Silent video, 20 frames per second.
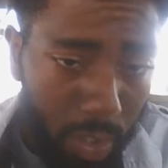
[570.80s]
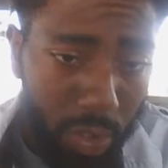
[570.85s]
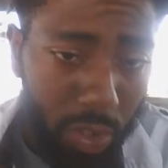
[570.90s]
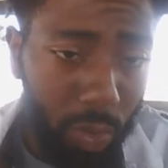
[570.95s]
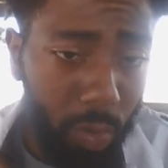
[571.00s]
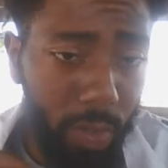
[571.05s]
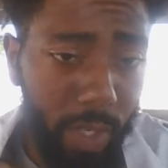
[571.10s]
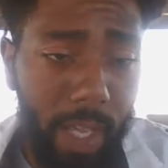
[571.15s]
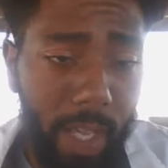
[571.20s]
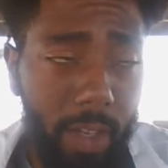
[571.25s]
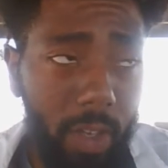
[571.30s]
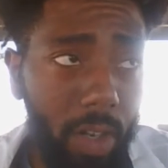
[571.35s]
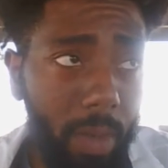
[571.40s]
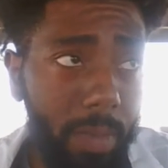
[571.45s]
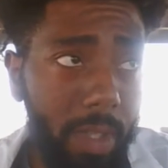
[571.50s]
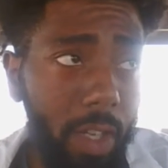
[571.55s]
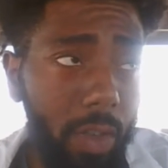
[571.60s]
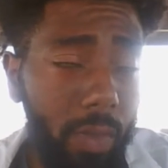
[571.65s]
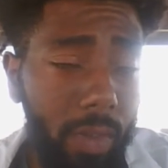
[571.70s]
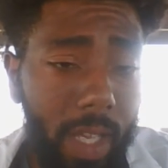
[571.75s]
so yeah, you know, what
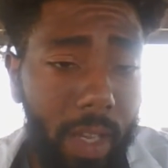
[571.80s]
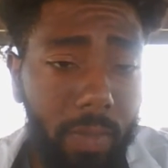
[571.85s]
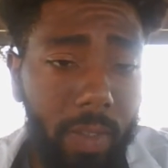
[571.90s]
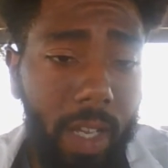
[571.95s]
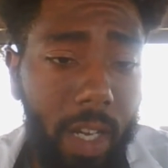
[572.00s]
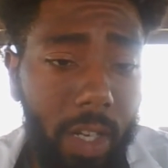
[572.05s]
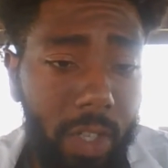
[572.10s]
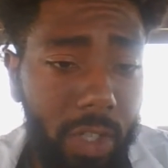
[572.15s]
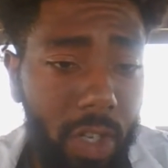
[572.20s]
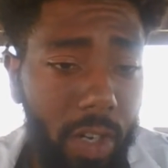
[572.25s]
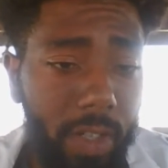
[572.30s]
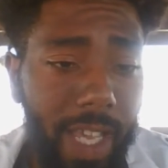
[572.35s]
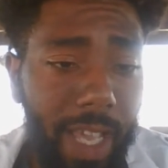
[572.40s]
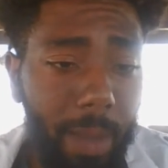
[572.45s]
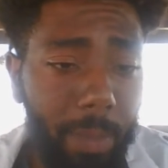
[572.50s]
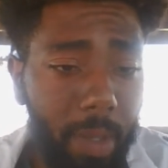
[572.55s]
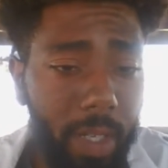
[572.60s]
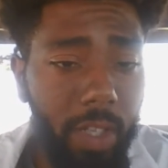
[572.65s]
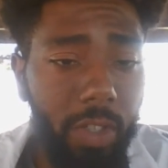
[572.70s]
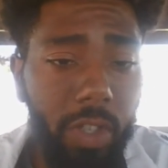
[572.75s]
I'm saying you definitely got to start
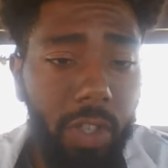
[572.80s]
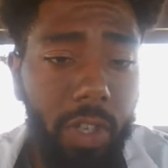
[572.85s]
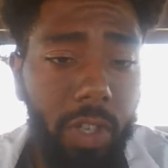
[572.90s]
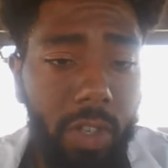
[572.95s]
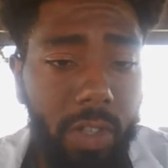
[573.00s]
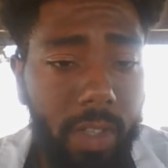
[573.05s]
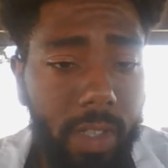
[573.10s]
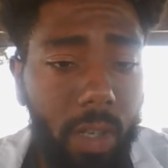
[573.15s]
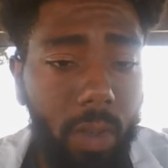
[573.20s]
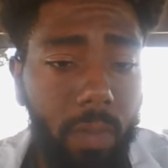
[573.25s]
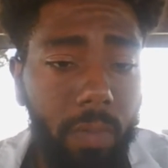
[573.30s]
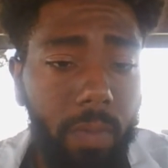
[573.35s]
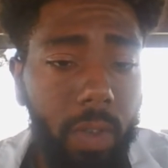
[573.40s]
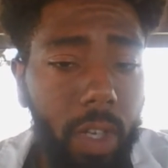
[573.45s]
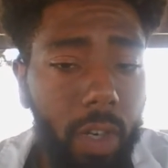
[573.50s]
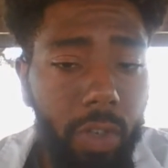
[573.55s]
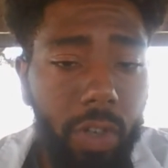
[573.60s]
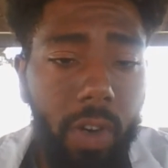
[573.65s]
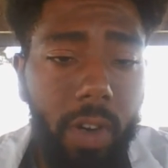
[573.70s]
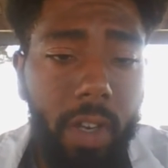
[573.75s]
tapping into yourself.
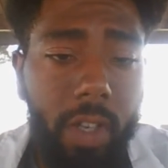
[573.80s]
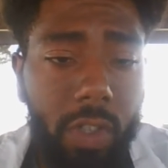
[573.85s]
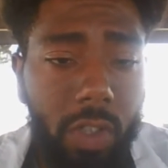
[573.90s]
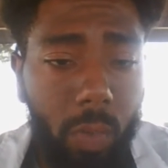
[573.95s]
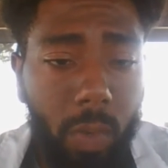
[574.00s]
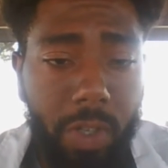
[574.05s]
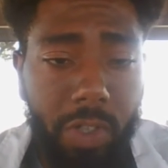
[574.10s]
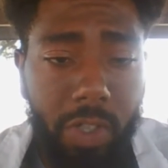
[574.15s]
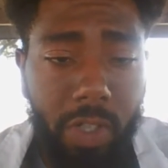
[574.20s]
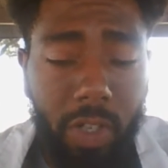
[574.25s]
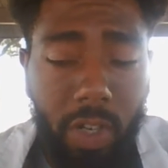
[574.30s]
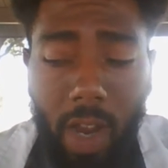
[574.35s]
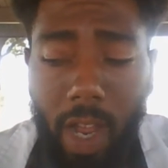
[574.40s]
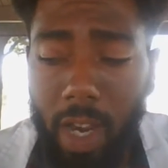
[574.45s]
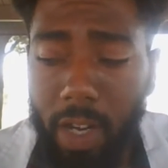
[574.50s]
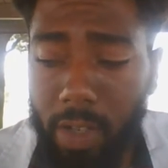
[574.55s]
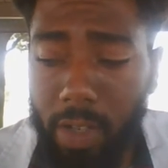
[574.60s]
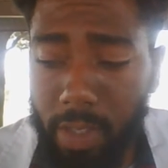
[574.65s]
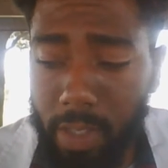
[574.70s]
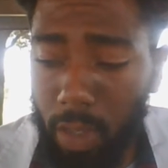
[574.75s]
You know, your intuition, your
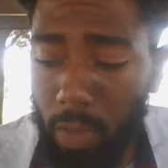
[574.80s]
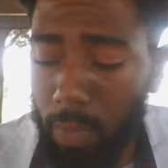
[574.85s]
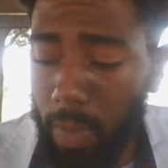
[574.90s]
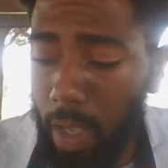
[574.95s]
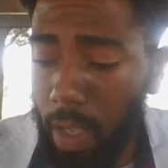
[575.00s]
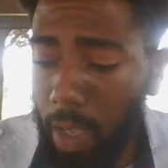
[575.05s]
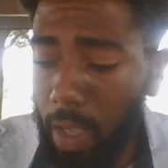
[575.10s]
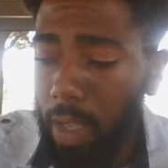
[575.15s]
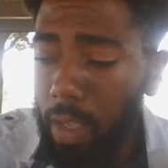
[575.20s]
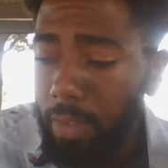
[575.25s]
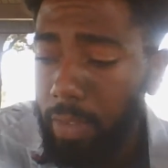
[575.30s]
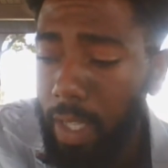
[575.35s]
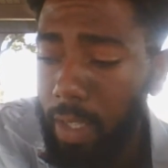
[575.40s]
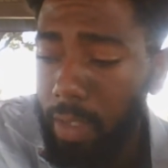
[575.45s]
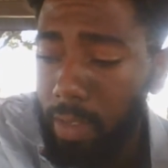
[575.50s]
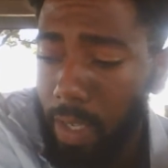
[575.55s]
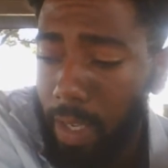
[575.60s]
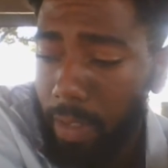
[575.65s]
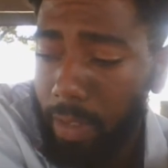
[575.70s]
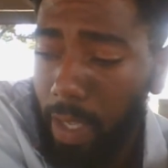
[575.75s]
higher self,
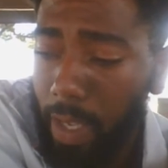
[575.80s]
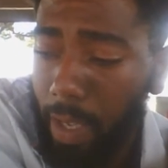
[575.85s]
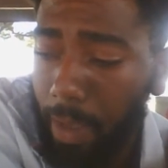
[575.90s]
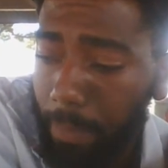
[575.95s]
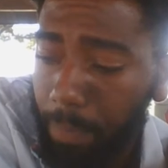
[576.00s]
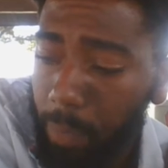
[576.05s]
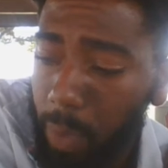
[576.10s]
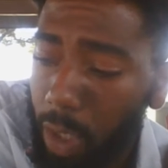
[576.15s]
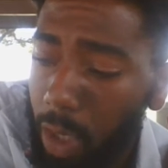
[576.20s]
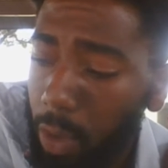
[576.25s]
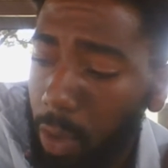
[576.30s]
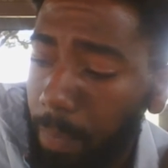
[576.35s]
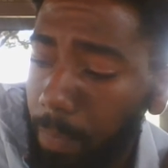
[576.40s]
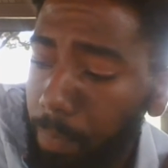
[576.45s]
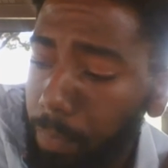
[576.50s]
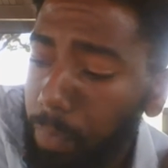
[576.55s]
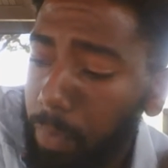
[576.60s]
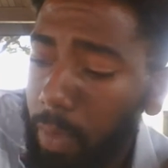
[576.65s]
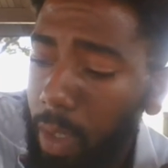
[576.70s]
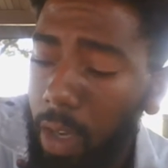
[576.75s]
things like that. You know,
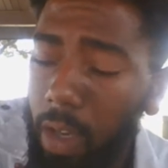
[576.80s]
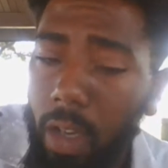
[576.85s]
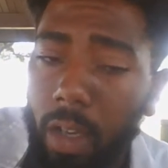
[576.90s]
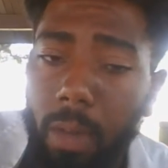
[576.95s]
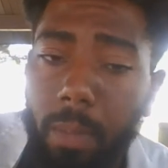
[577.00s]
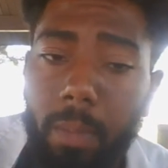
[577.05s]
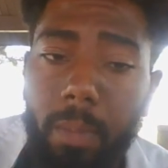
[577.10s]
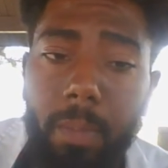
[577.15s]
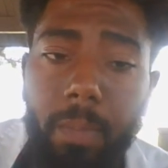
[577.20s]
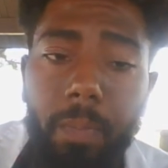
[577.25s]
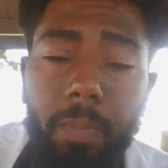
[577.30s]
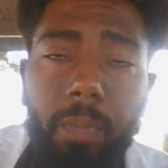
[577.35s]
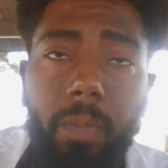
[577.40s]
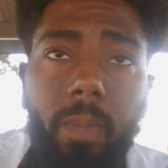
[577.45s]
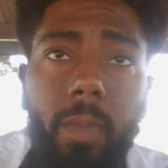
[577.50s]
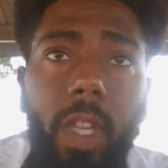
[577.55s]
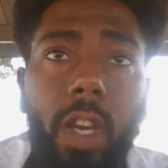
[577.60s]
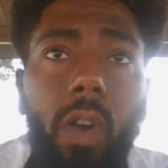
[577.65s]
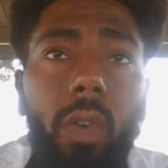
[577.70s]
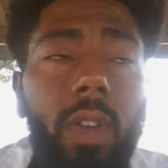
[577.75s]

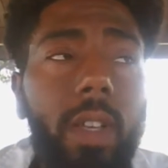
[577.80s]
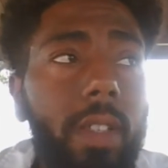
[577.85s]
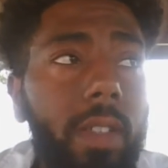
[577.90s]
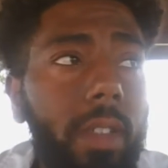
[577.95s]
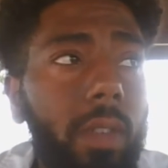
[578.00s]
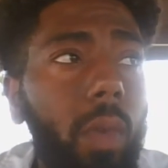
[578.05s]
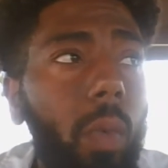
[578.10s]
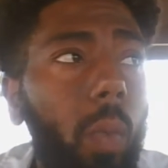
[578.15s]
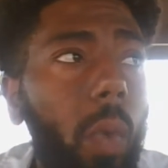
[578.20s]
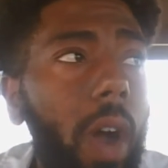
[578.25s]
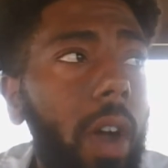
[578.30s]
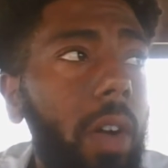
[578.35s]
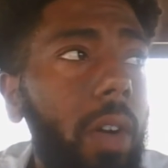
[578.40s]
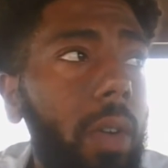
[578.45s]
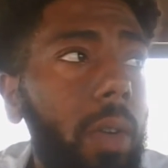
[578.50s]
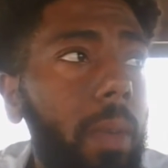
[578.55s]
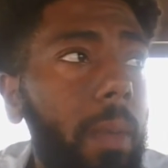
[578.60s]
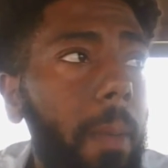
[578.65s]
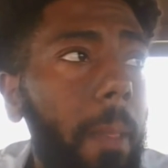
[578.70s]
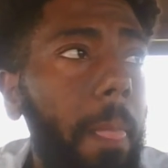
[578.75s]
um, you know, because
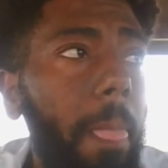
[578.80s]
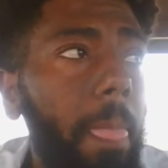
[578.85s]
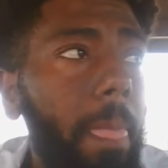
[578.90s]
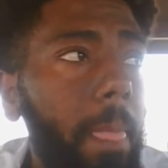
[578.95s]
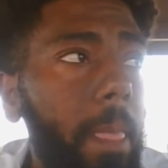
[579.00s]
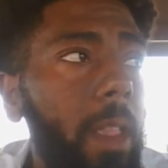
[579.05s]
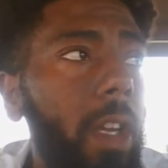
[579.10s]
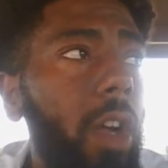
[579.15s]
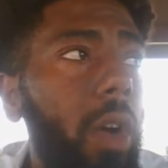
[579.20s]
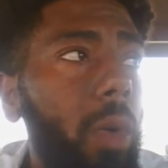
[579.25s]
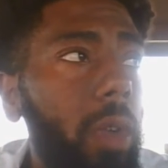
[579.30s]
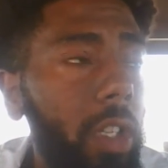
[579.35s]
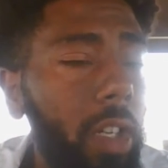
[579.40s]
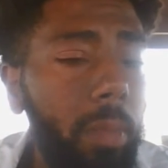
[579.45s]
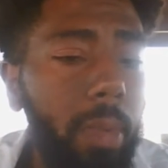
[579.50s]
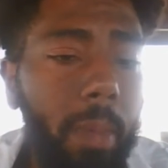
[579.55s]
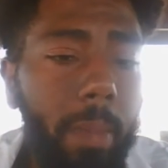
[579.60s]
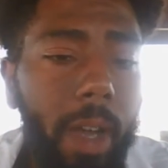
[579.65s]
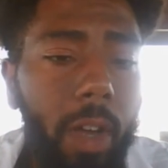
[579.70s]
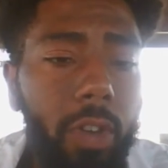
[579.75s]
while you know a
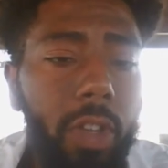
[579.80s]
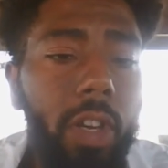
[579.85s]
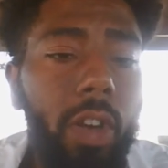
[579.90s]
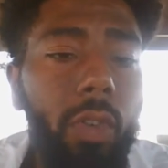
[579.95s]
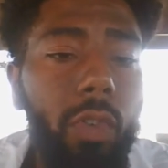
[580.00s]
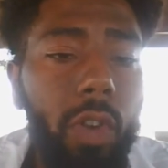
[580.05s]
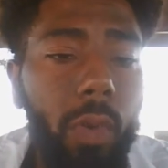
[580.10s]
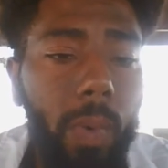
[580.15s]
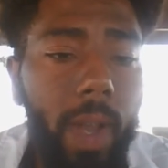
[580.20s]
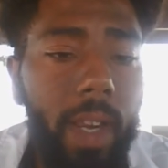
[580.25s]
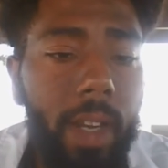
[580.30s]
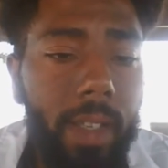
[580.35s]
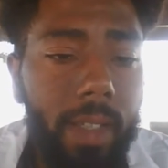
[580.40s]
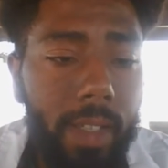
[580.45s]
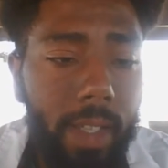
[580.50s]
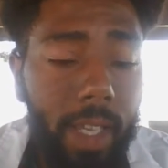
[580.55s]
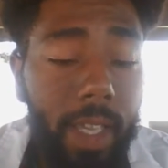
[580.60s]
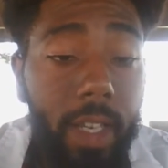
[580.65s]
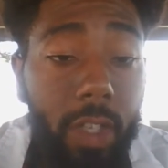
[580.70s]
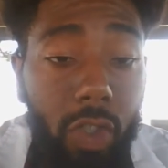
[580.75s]
little bit about you know
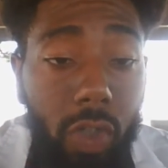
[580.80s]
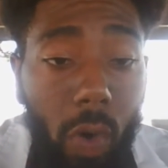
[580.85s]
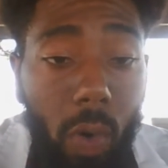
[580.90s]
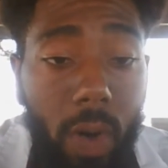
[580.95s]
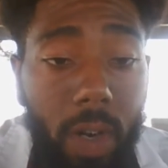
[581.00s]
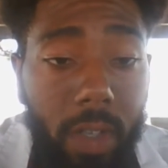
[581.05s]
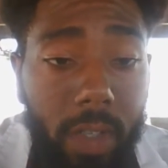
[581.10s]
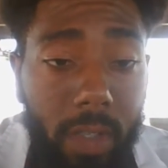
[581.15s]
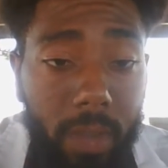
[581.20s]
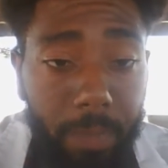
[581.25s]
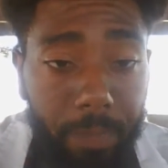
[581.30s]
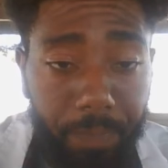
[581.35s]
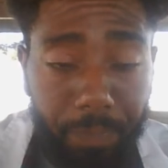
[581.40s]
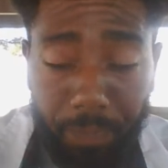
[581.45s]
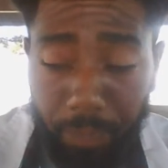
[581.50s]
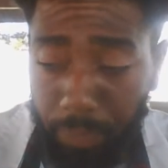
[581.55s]
Uranus and Taurus,